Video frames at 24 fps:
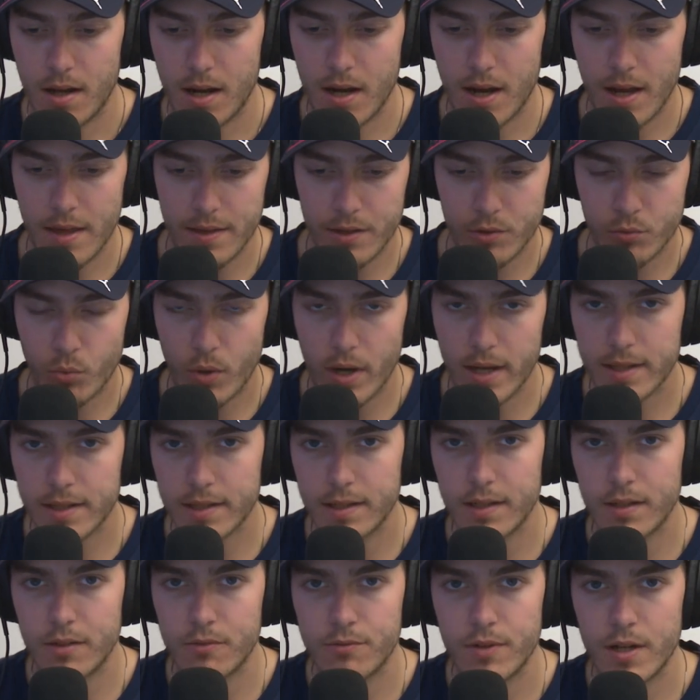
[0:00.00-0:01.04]
I think
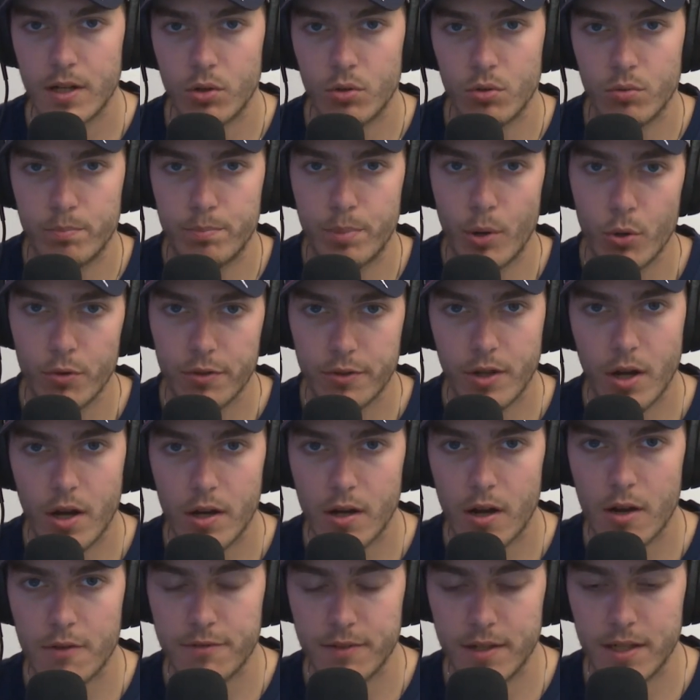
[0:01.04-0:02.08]
Räikkönen and Vettel both
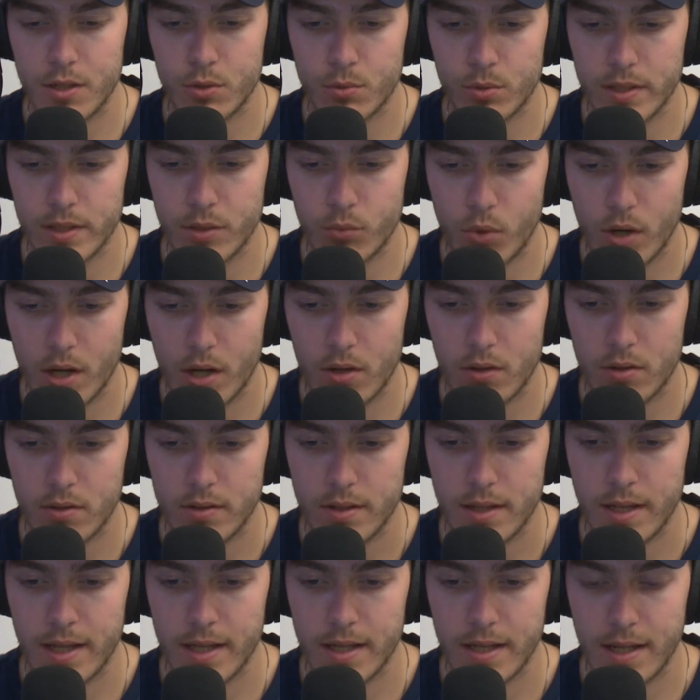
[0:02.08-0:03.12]
got off equally
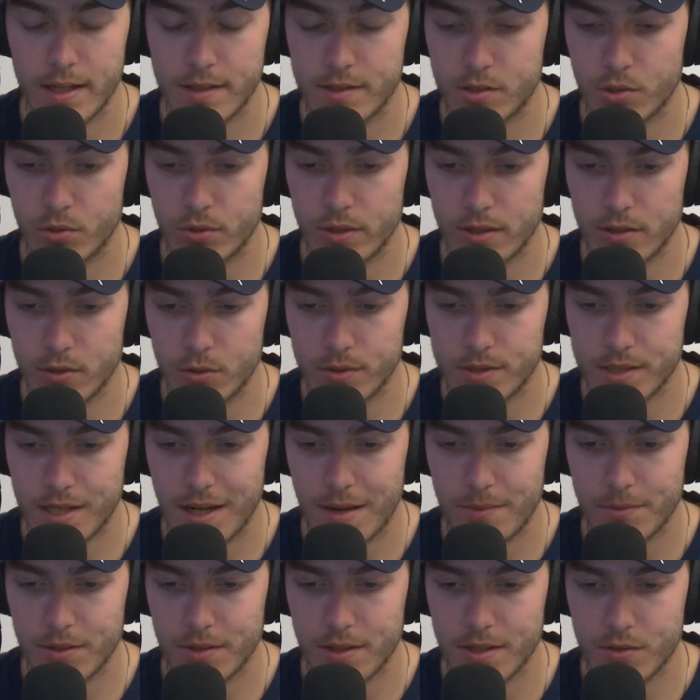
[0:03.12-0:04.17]
well, and so did Lewis
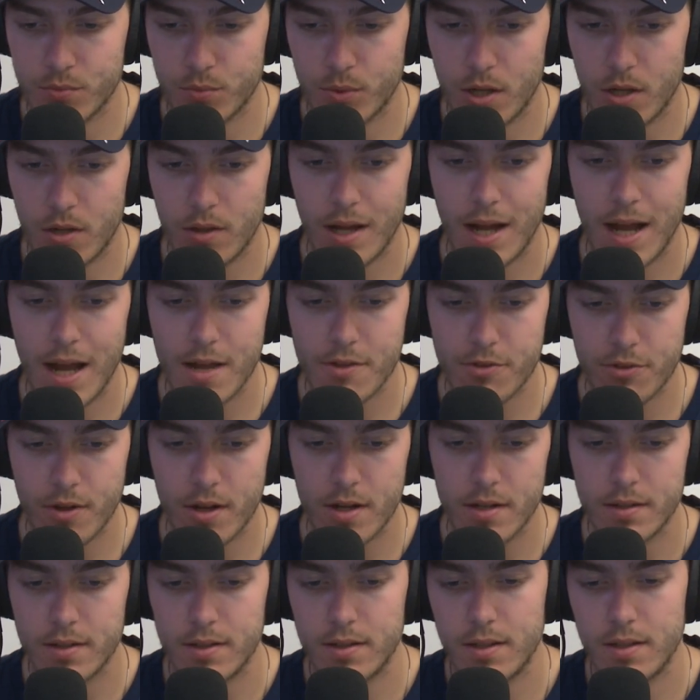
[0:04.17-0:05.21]
Hamilton as well. I
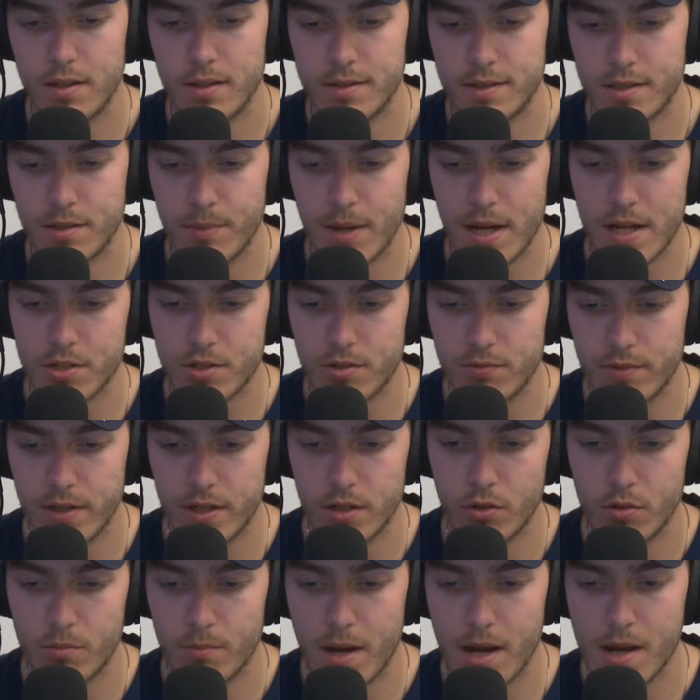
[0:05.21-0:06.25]
thought Sebastian
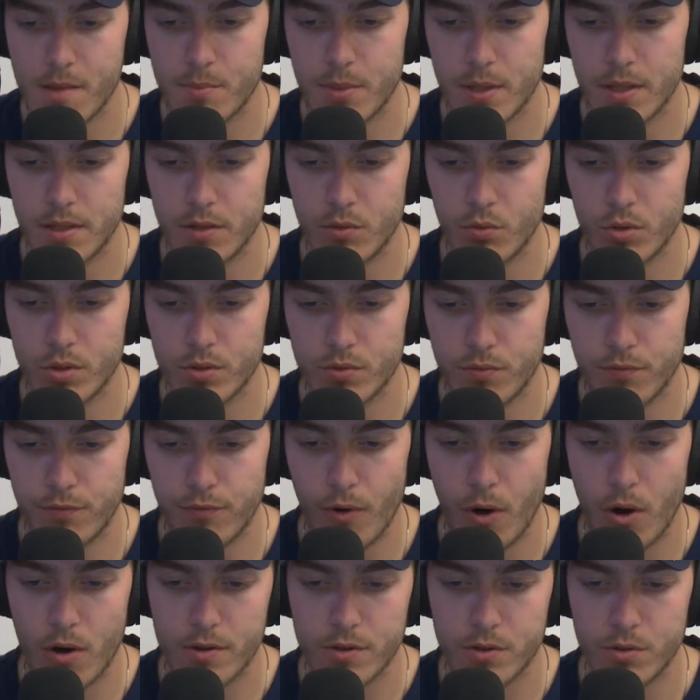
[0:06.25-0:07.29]
Vettel, in my opinion, was
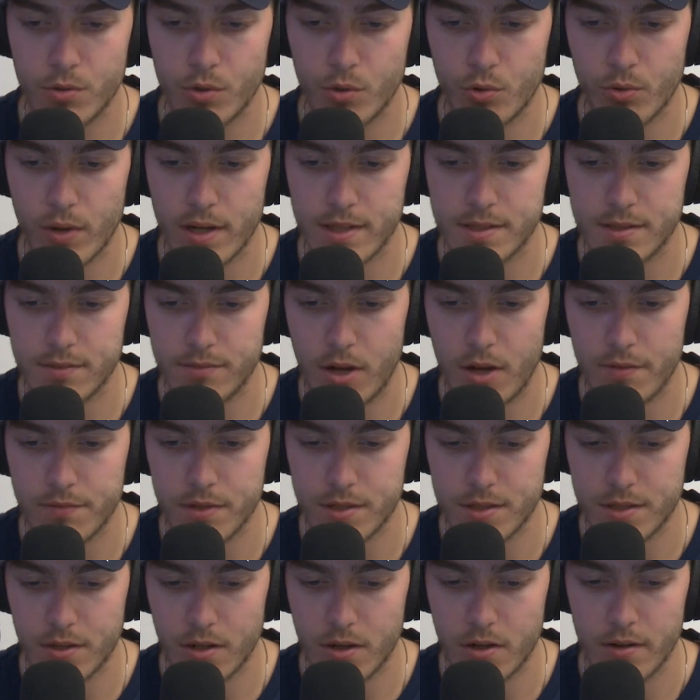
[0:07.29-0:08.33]
far too aggressive off
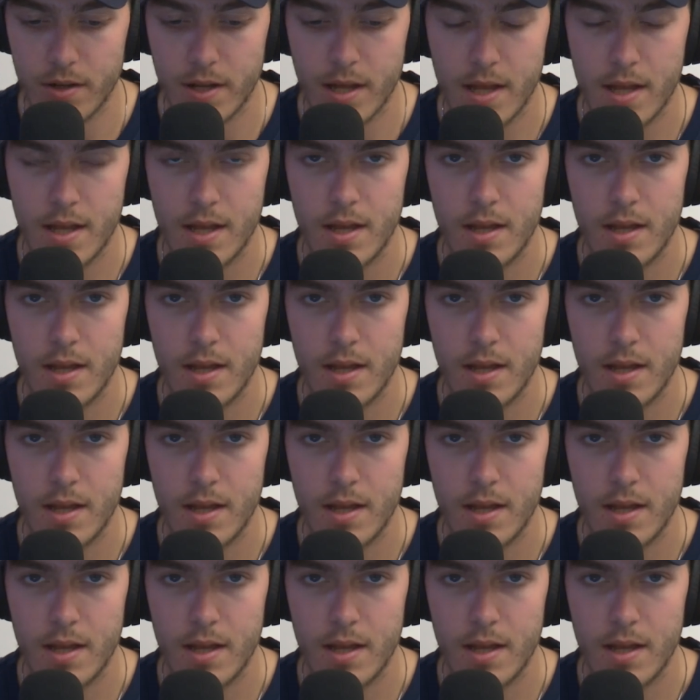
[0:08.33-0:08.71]
the start.